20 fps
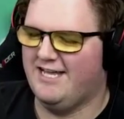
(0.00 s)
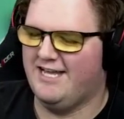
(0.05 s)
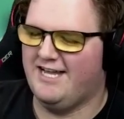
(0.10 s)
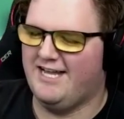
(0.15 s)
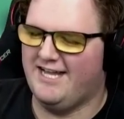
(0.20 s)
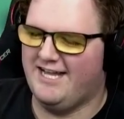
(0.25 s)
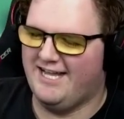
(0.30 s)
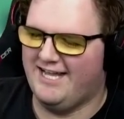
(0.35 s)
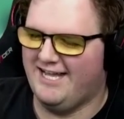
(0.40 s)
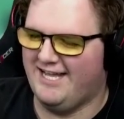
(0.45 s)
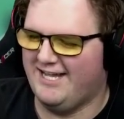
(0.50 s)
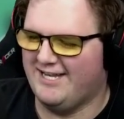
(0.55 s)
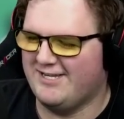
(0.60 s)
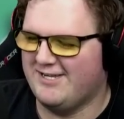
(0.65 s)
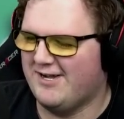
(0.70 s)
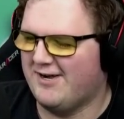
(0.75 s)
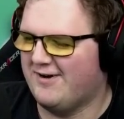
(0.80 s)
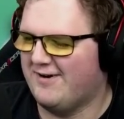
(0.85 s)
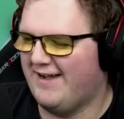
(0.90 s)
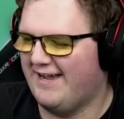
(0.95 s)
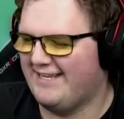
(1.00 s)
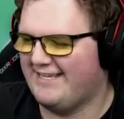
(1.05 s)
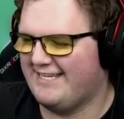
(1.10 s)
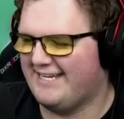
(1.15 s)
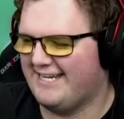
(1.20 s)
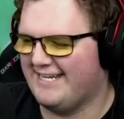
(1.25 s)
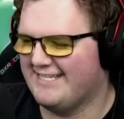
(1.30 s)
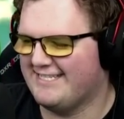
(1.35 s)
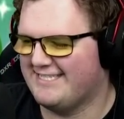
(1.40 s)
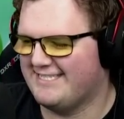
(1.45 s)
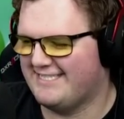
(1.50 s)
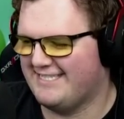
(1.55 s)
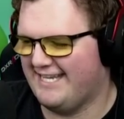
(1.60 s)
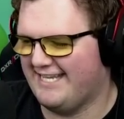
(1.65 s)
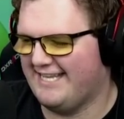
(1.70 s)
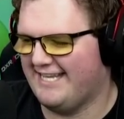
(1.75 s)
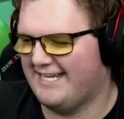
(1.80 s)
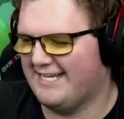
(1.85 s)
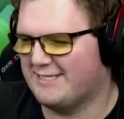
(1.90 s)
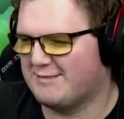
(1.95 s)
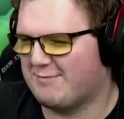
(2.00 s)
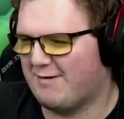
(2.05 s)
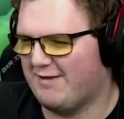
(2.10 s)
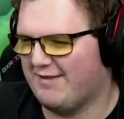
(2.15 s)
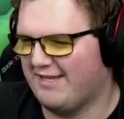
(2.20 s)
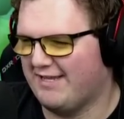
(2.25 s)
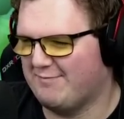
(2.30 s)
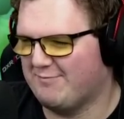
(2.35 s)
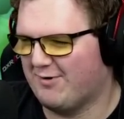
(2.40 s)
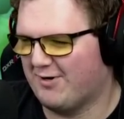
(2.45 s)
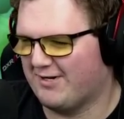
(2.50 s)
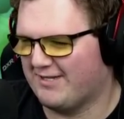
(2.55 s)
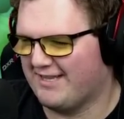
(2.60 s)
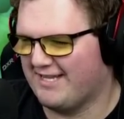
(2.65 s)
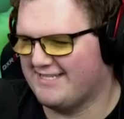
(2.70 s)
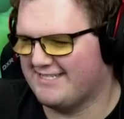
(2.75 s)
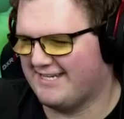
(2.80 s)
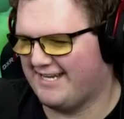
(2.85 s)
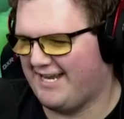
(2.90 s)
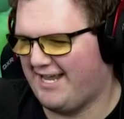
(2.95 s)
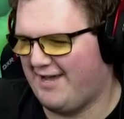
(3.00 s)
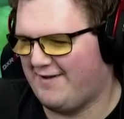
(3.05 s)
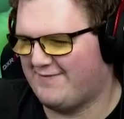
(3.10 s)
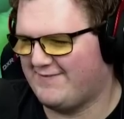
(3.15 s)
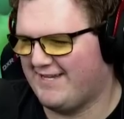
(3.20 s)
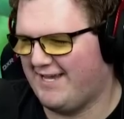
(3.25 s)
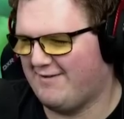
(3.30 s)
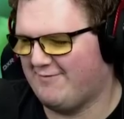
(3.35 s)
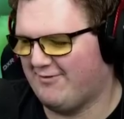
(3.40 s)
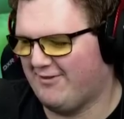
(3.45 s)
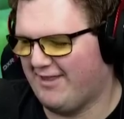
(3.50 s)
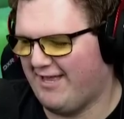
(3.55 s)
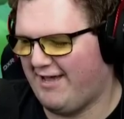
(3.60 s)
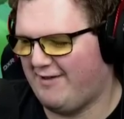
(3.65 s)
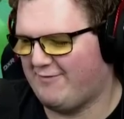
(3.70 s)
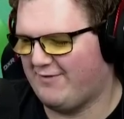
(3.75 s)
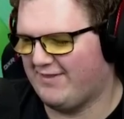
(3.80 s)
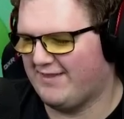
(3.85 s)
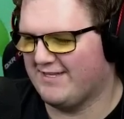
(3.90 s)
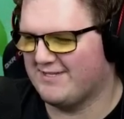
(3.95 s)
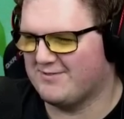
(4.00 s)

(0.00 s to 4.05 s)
No, I think it's probably Mark that's gonna have to have a laugh at this